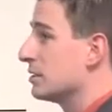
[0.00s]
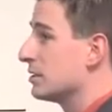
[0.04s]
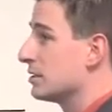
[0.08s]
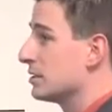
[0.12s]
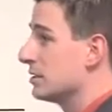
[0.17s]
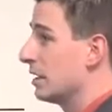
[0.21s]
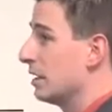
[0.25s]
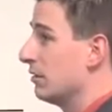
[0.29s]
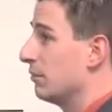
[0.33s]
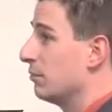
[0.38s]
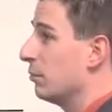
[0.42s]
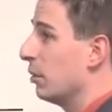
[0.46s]
the
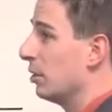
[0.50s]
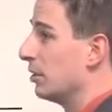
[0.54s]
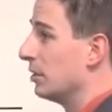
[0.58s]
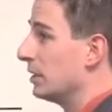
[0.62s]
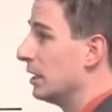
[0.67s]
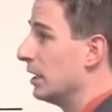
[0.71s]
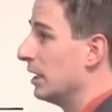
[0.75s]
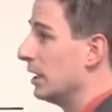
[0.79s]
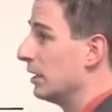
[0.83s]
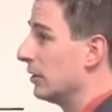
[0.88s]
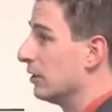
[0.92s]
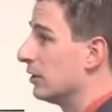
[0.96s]
save button
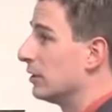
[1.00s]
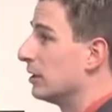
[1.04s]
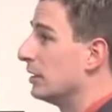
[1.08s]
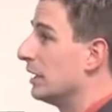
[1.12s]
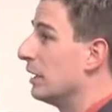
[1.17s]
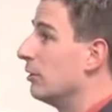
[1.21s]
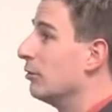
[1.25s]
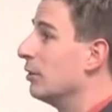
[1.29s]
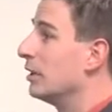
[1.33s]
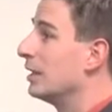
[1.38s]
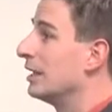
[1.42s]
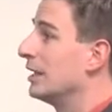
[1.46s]
here,
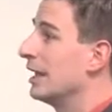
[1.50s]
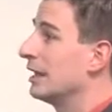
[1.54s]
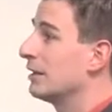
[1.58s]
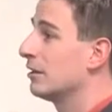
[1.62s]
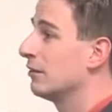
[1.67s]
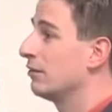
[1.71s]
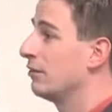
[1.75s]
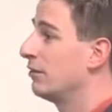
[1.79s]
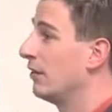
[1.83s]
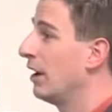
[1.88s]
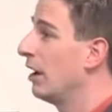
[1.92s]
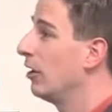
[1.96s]
they will get
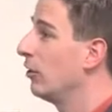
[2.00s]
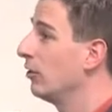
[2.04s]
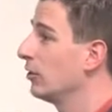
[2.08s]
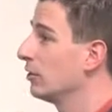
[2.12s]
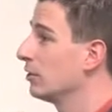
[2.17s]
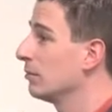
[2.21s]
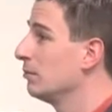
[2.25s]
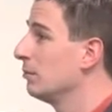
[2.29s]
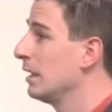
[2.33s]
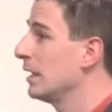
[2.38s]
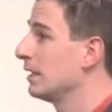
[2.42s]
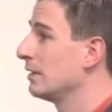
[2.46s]
the file
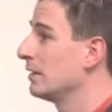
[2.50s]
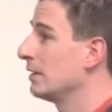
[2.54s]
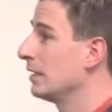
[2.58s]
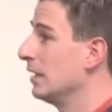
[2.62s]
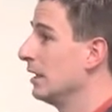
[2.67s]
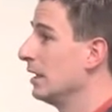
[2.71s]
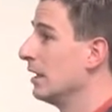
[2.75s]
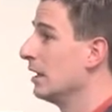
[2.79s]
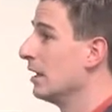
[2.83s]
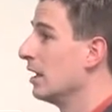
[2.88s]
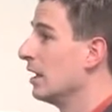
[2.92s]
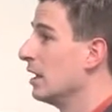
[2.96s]

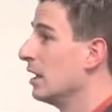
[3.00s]
automatically.